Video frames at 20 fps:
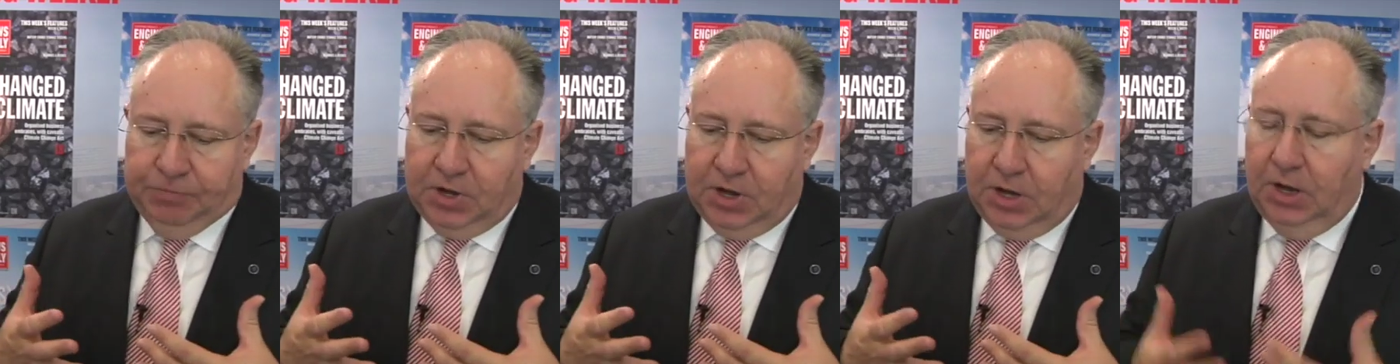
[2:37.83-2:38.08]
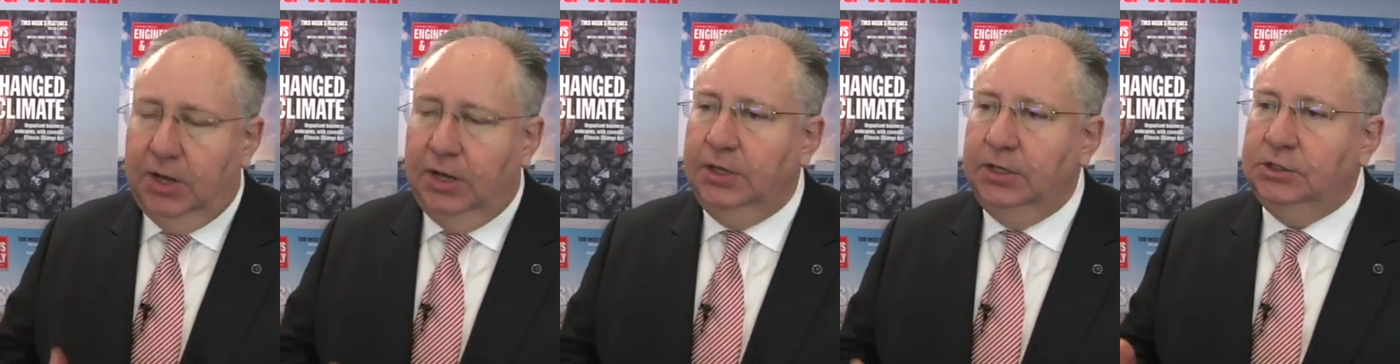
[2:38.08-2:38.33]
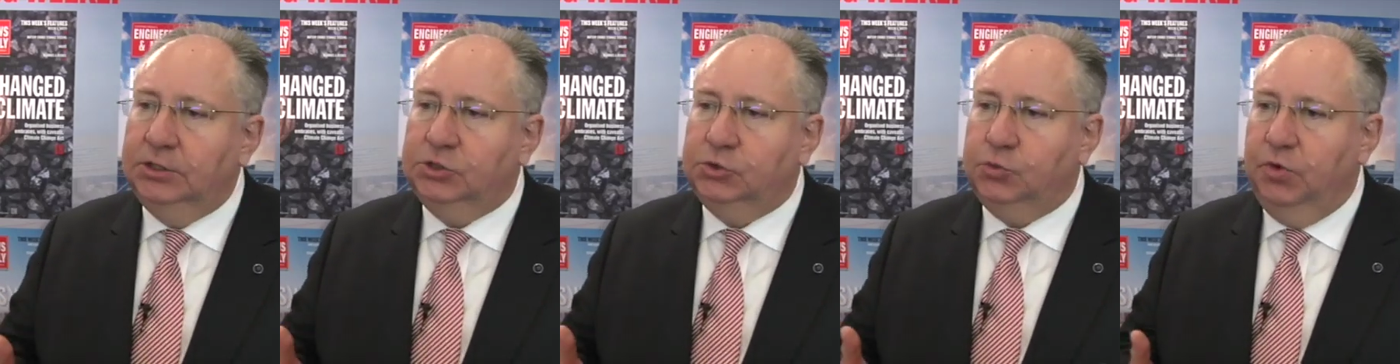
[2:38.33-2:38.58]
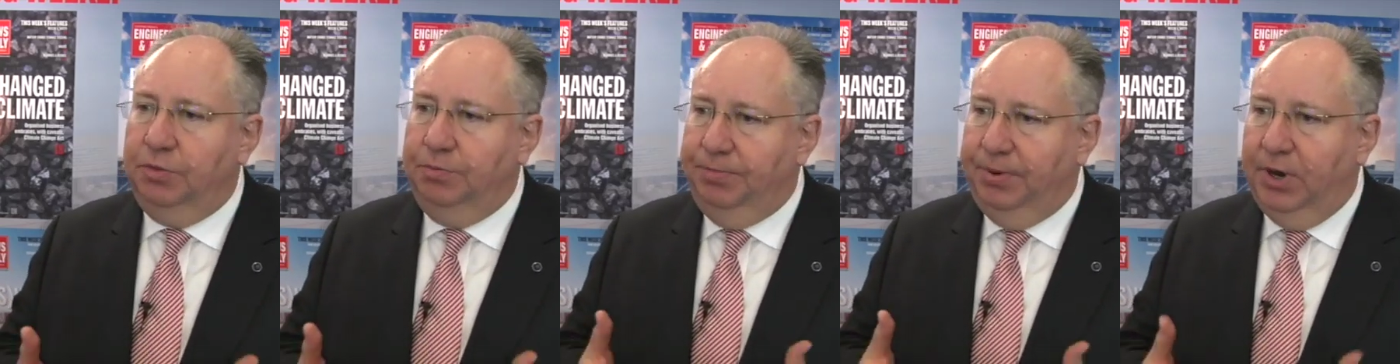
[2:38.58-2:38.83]
clients,
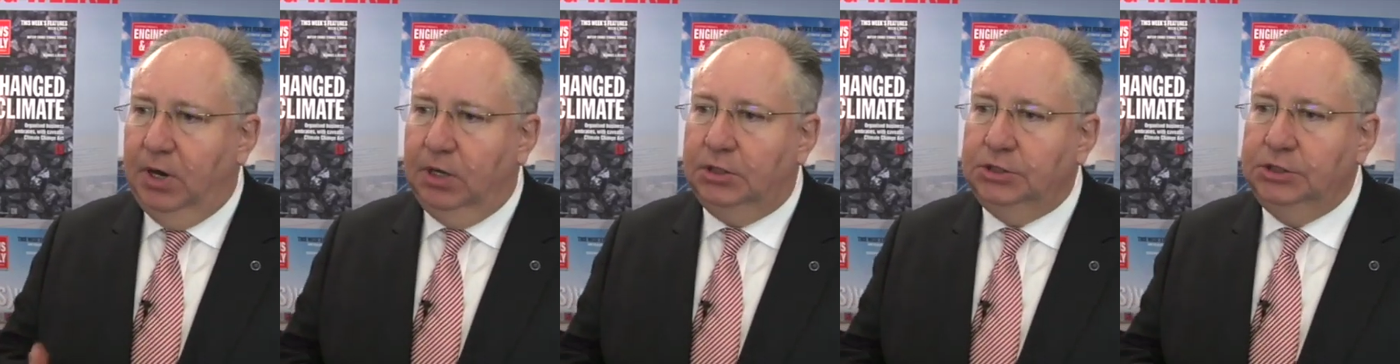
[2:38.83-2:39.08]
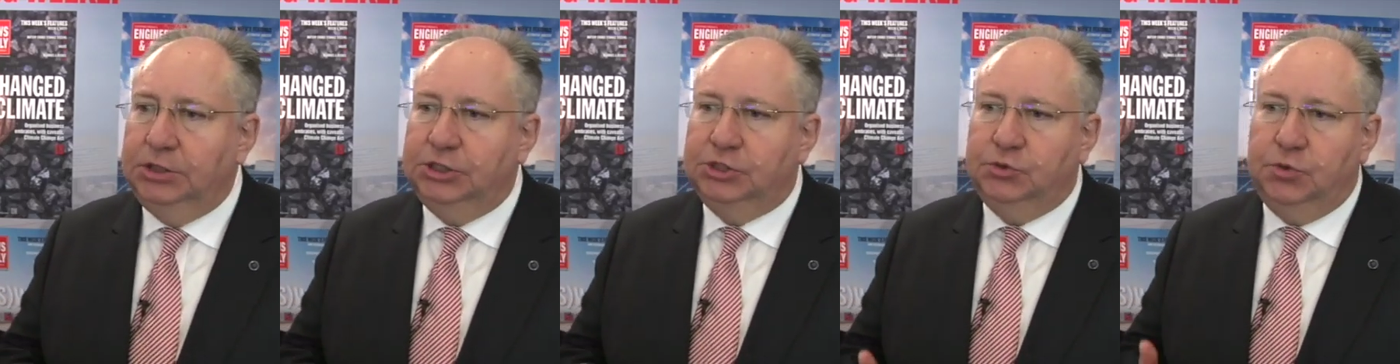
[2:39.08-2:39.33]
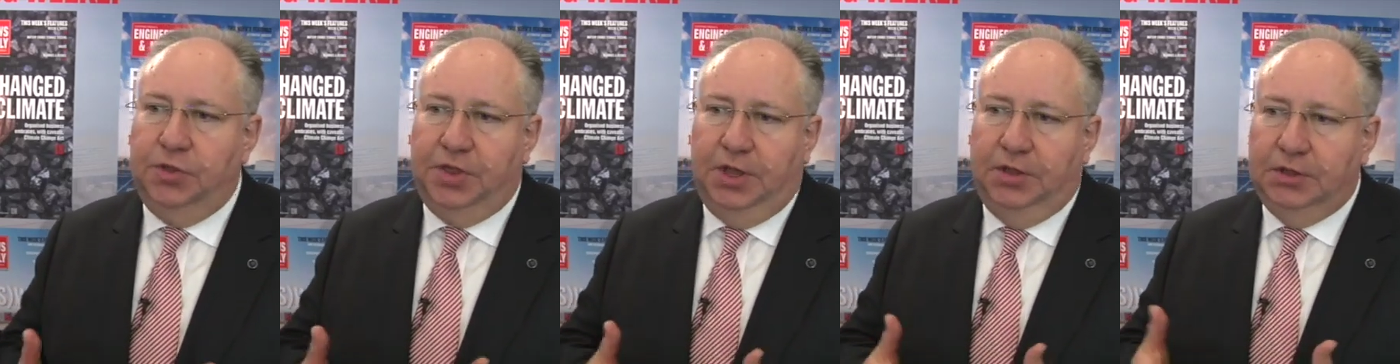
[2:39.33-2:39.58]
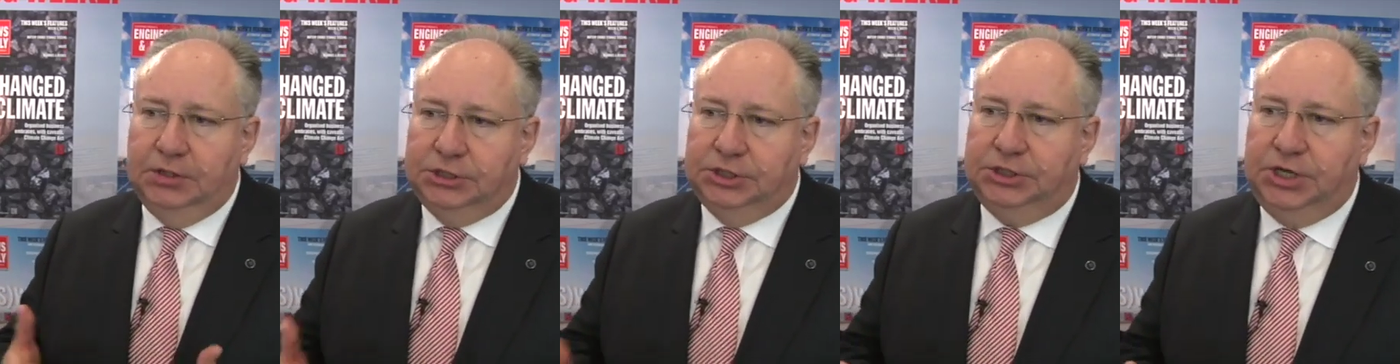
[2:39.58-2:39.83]
with partners, with
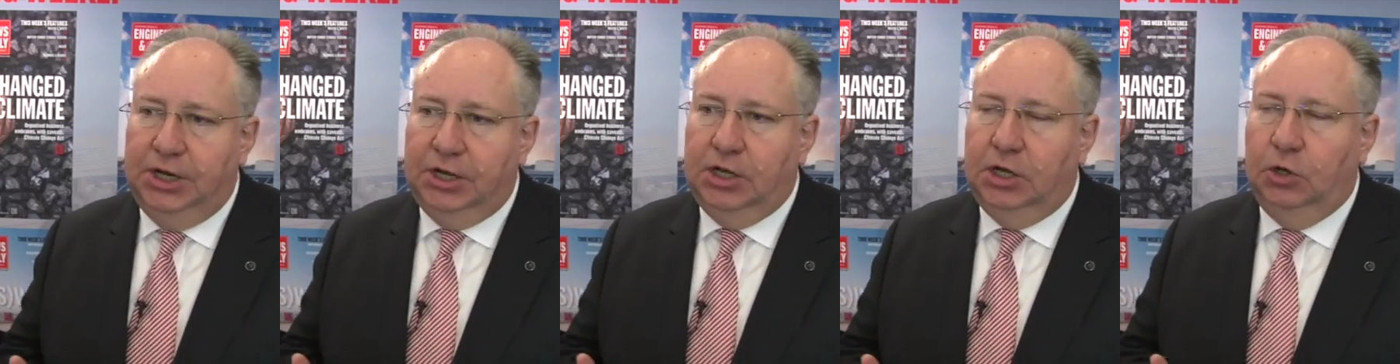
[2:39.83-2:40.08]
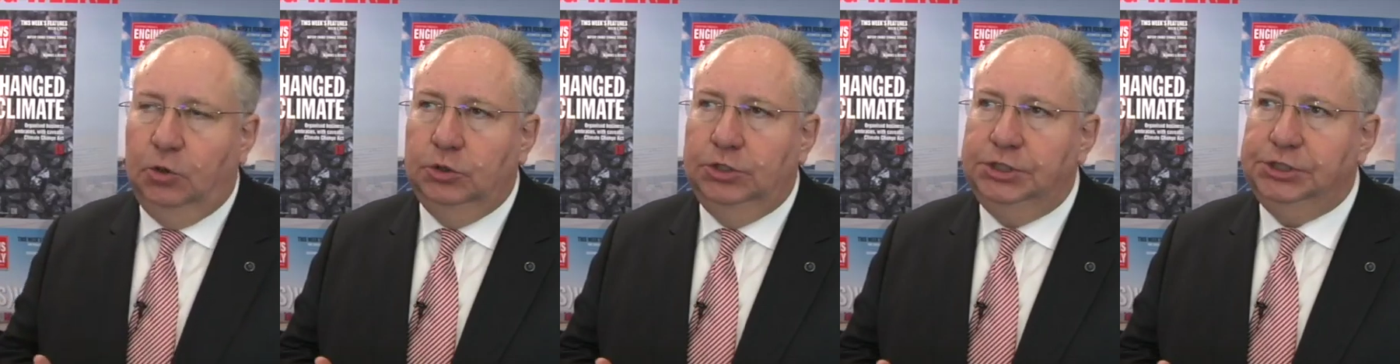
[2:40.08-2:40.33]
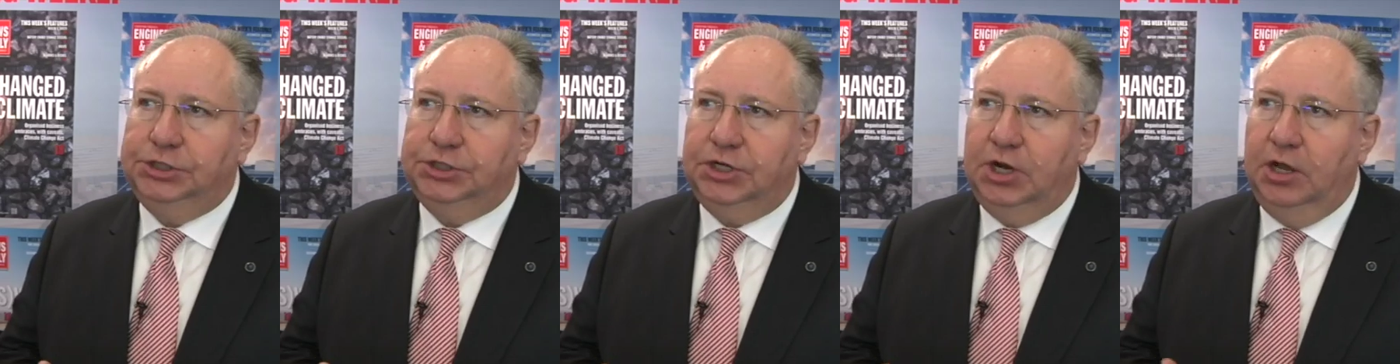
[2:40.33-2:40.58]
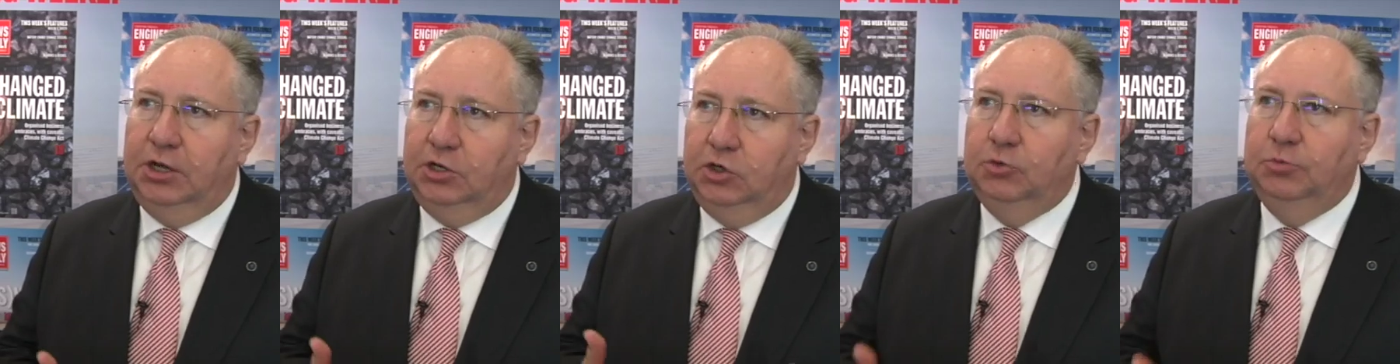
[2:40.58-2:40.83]
other stakeholders, and
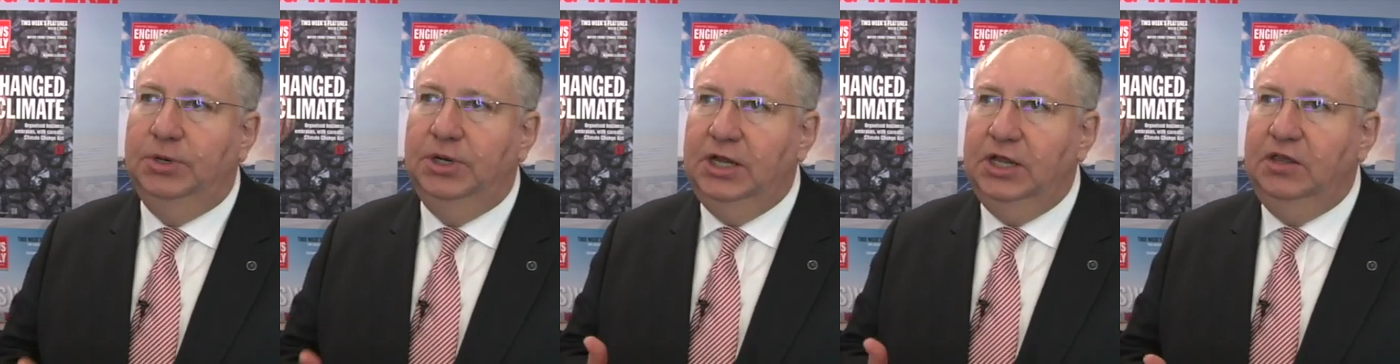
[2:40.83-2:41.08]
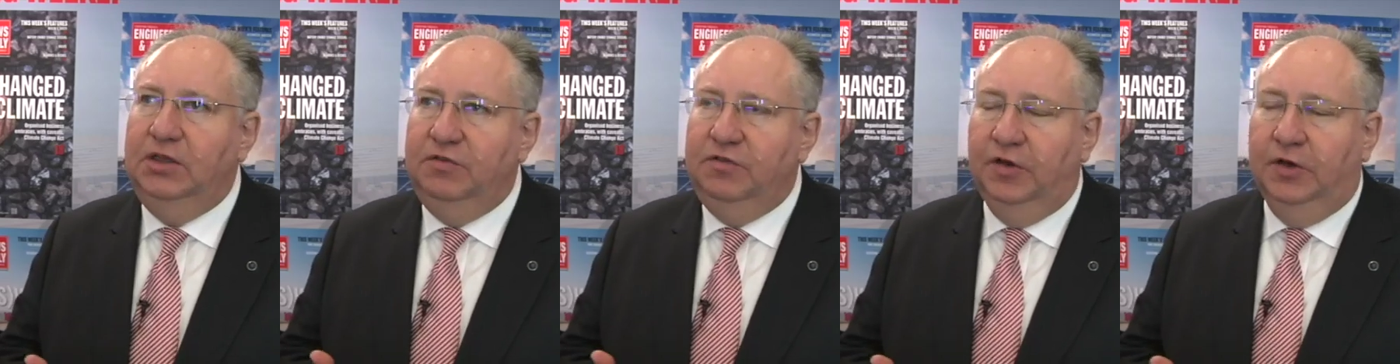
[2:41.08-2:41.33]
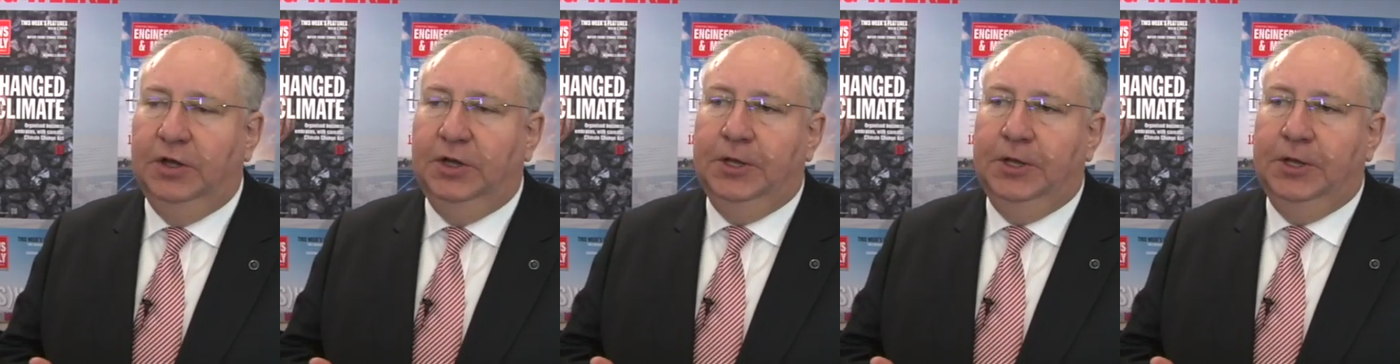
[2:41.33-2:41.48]
I do believe